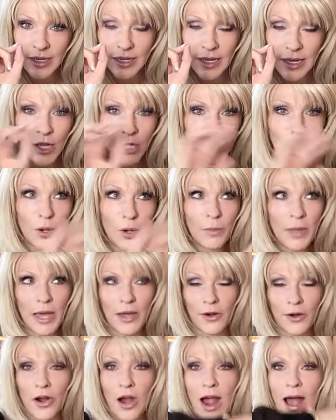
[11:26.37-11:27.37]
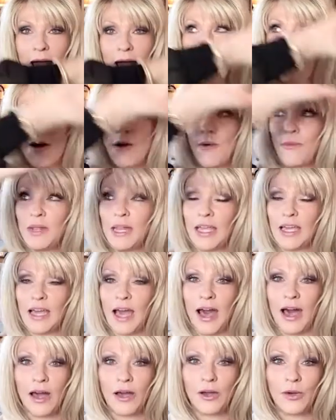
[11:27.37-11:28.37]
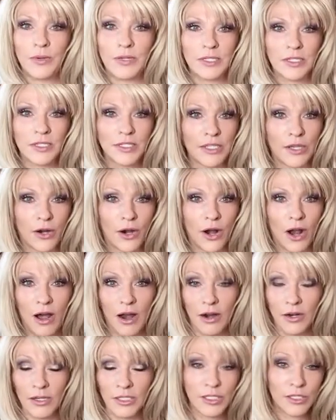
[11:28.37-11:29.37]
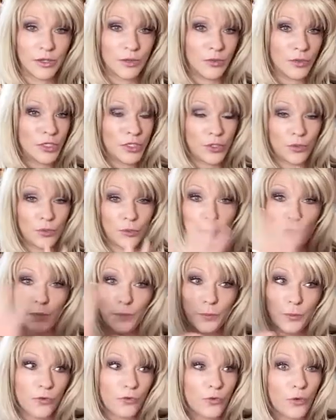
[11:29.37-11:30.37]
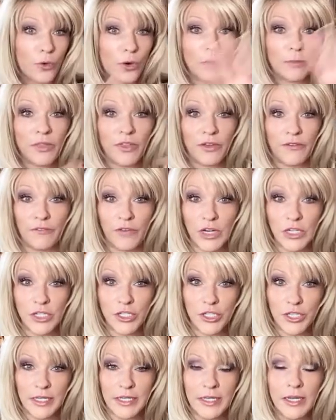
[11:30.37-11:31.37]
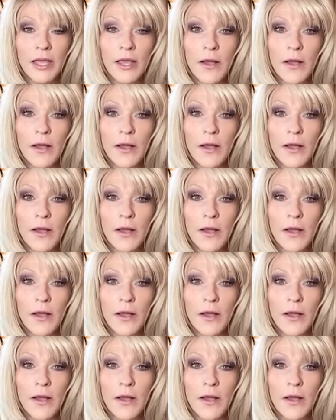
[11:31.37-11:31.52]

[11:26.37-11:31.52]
no matter how many cogwheels there are to perform the function,